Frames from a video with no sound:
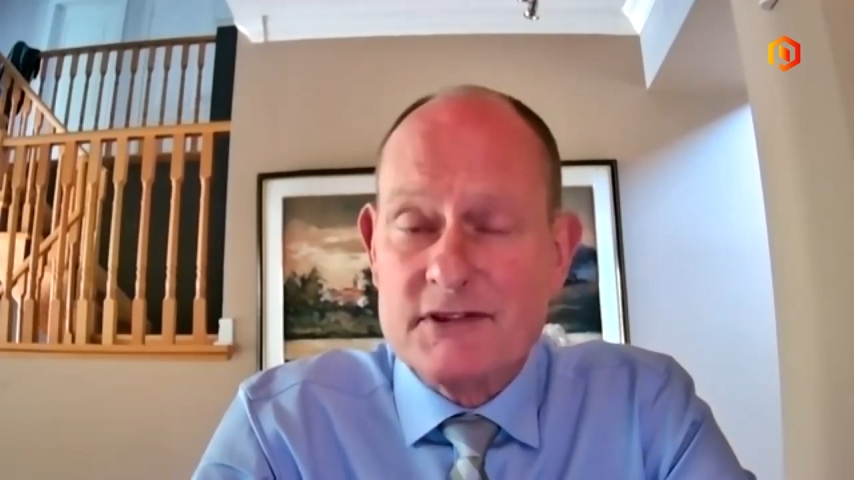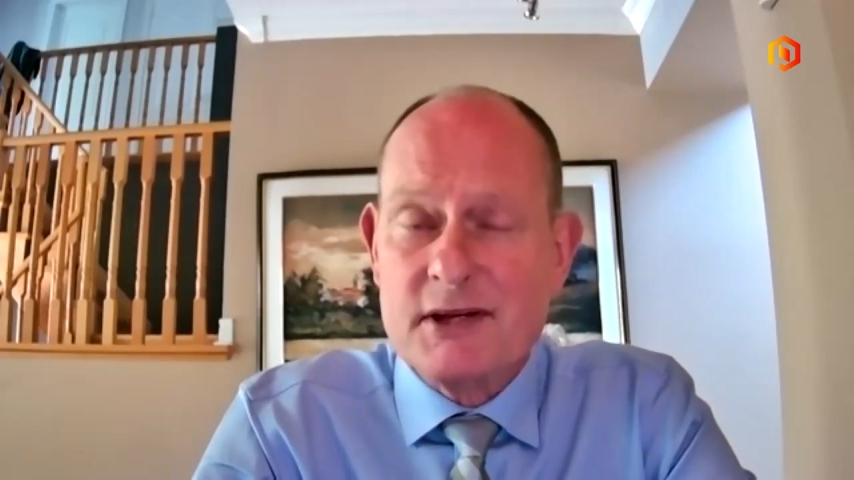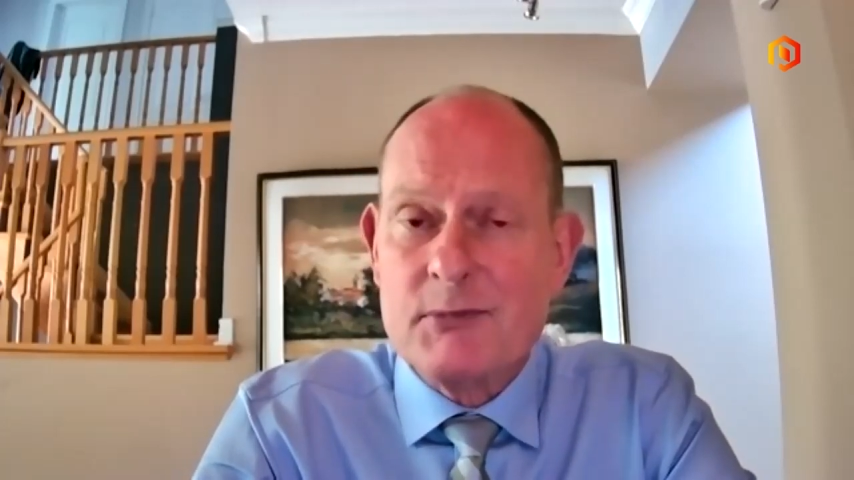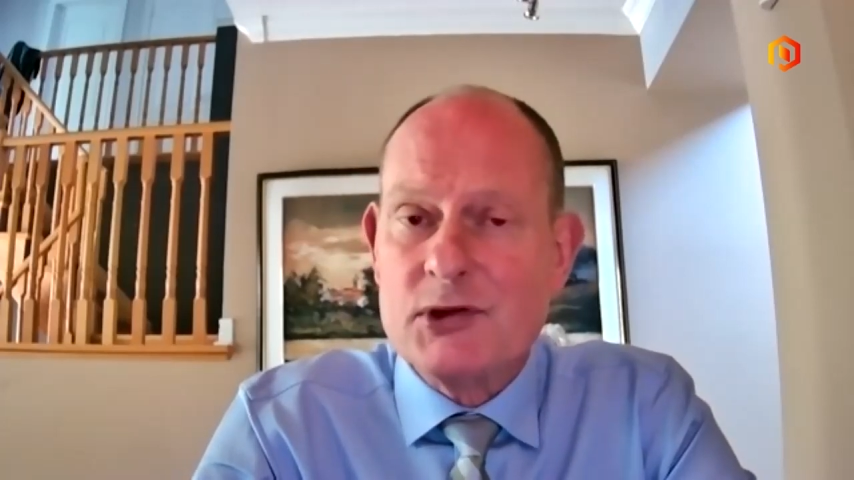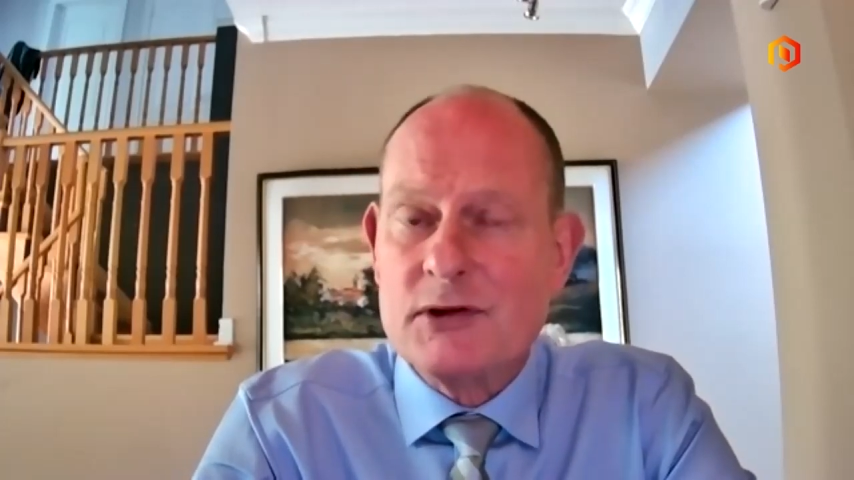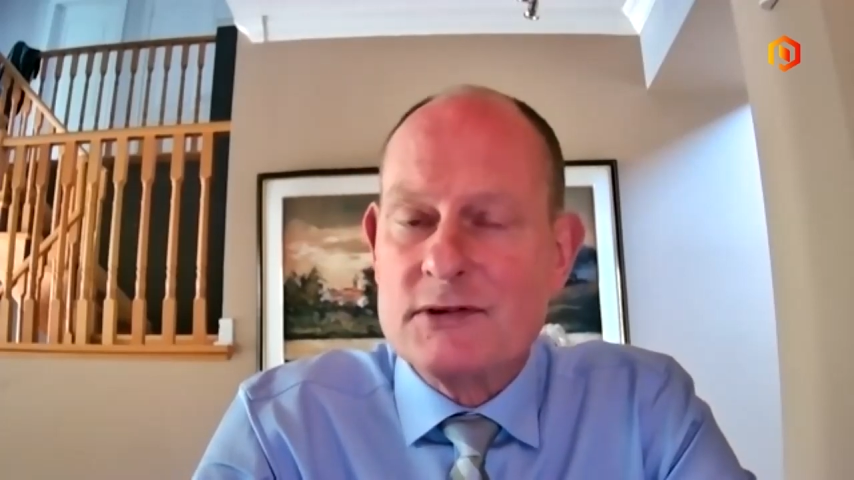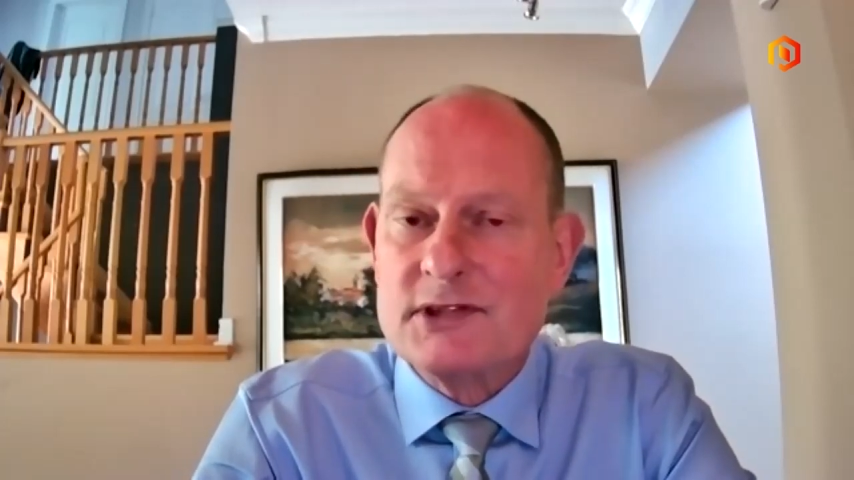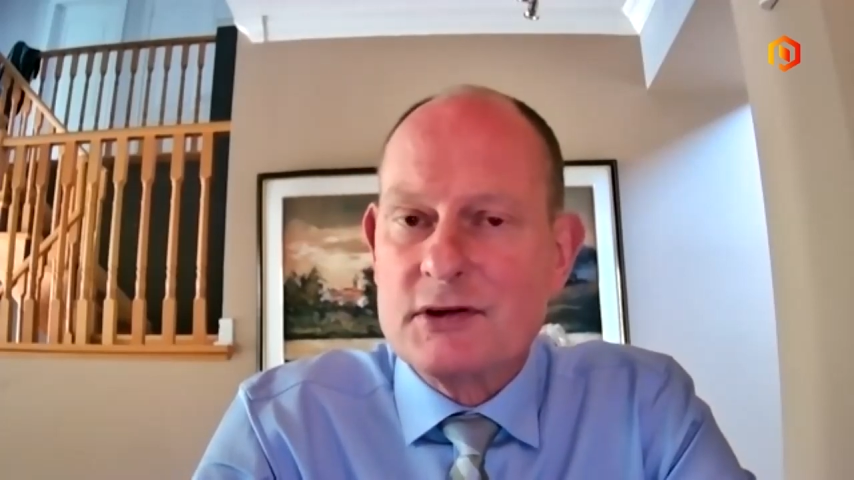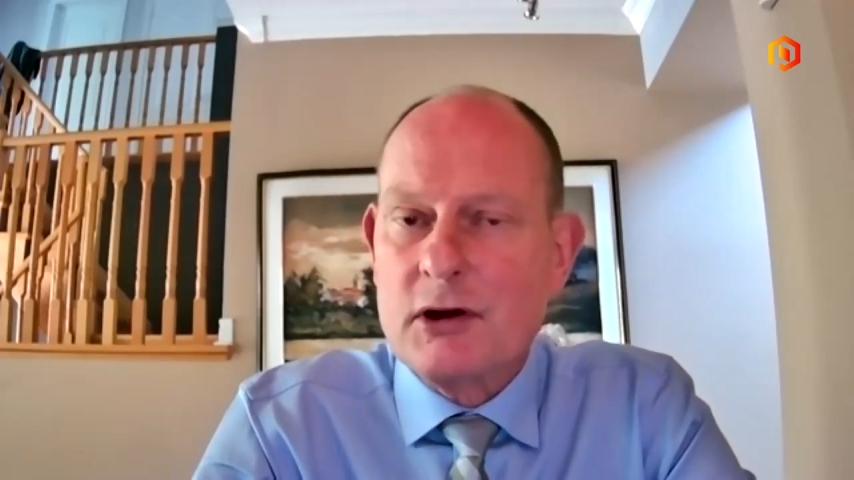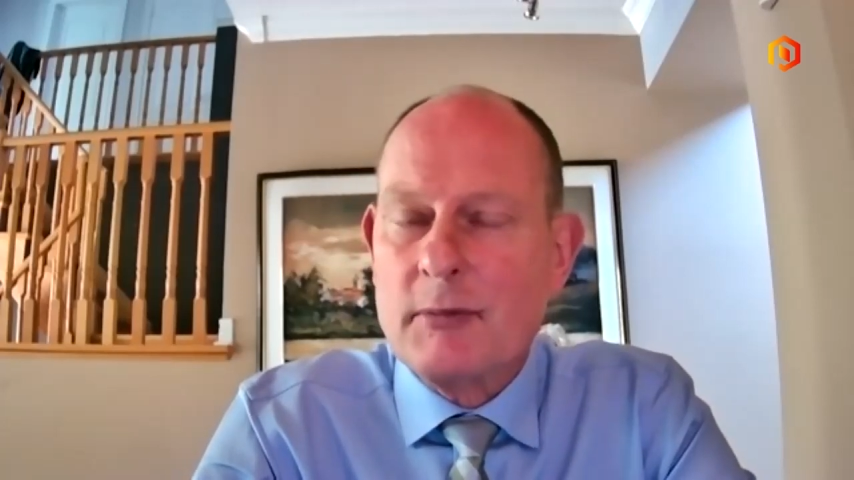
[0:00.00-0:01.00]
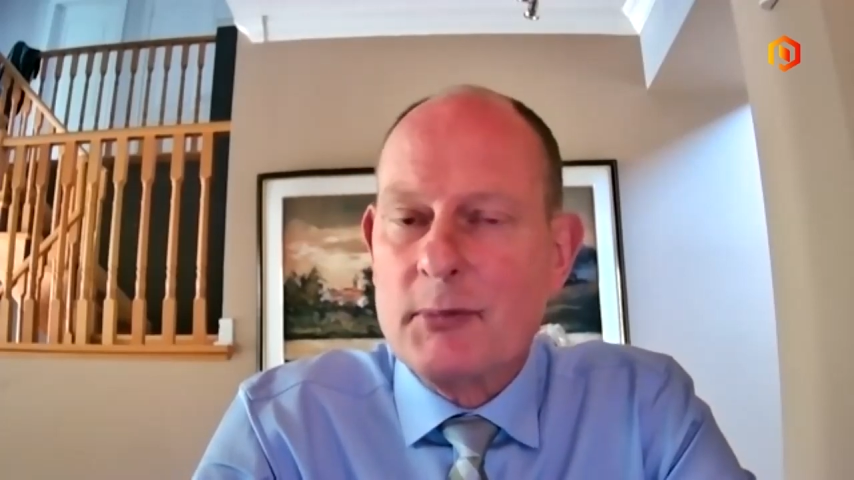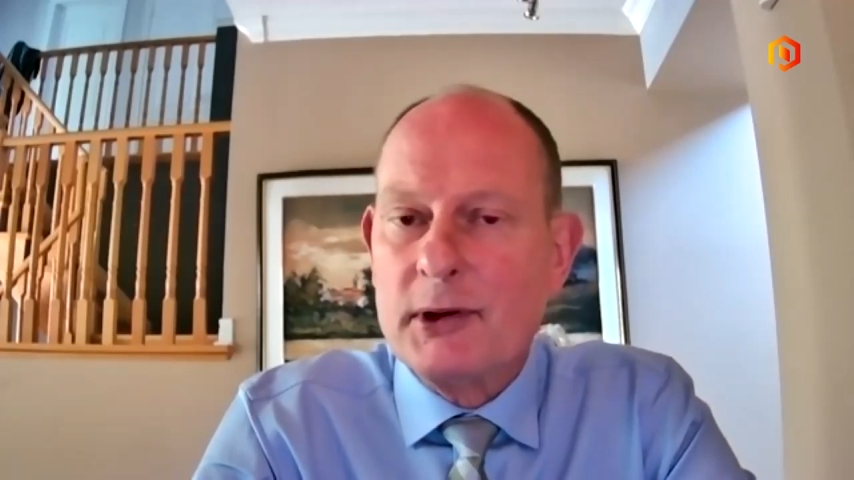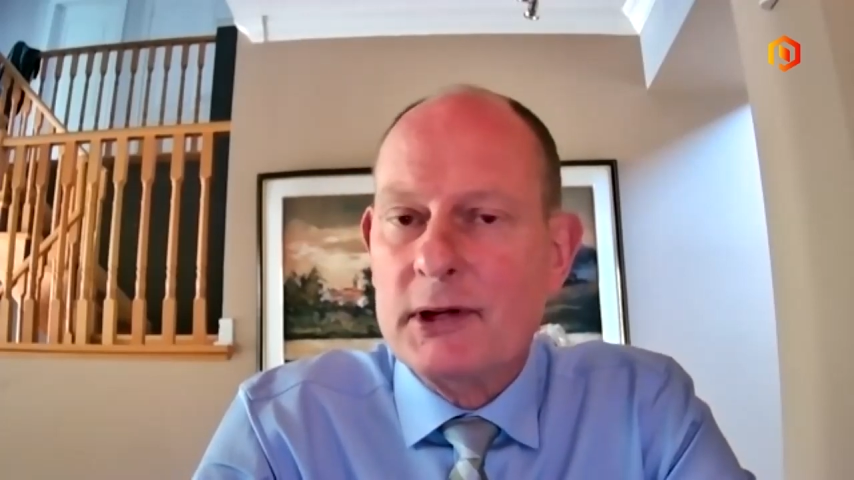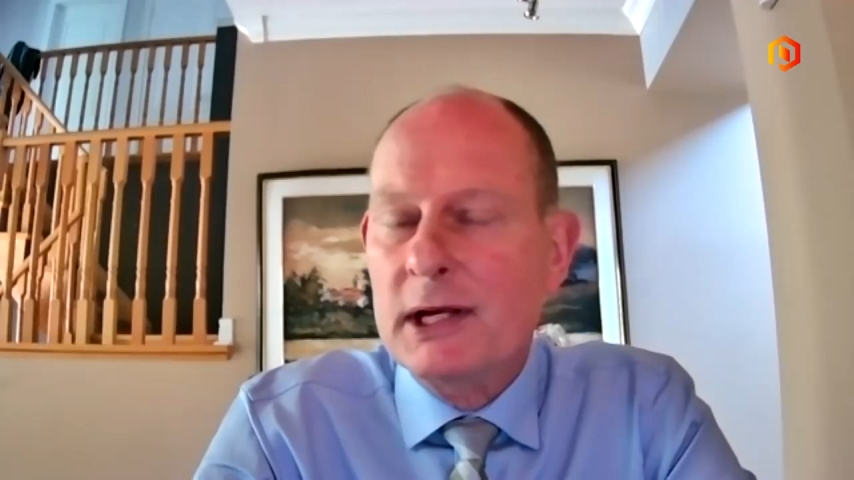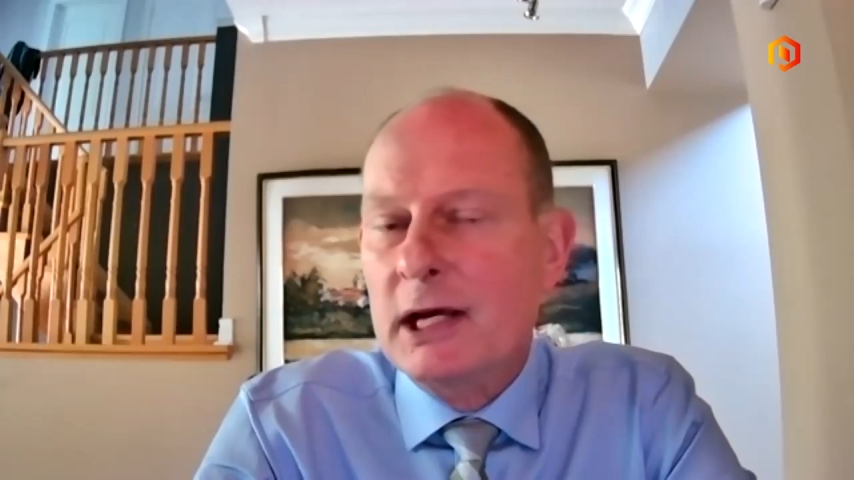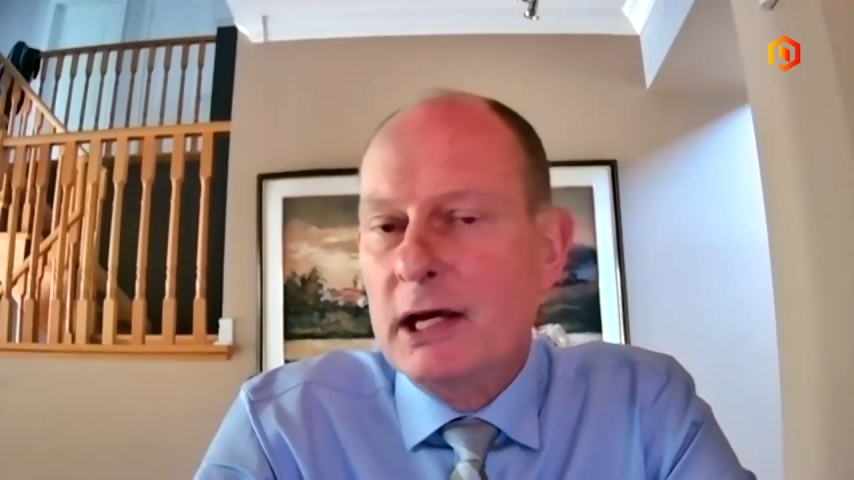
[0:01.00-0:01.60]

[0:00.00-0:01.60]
sediment-hosted copper,